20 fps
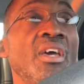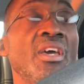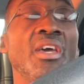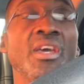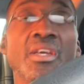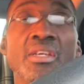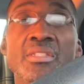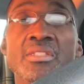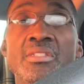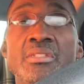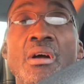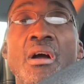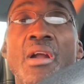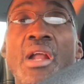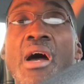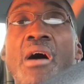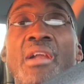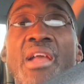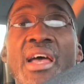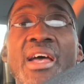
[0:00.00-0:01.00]
it could start
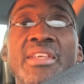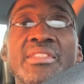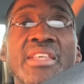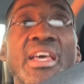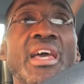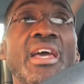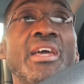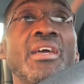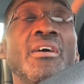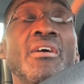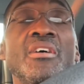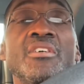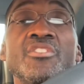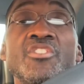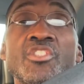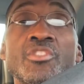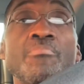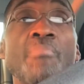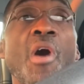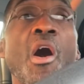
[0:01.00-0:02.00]
out as a
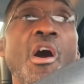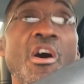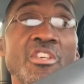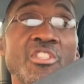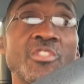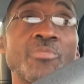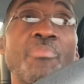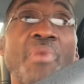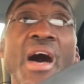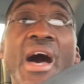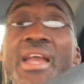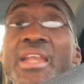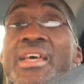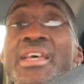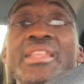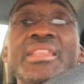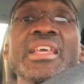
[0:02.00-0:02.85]
small spot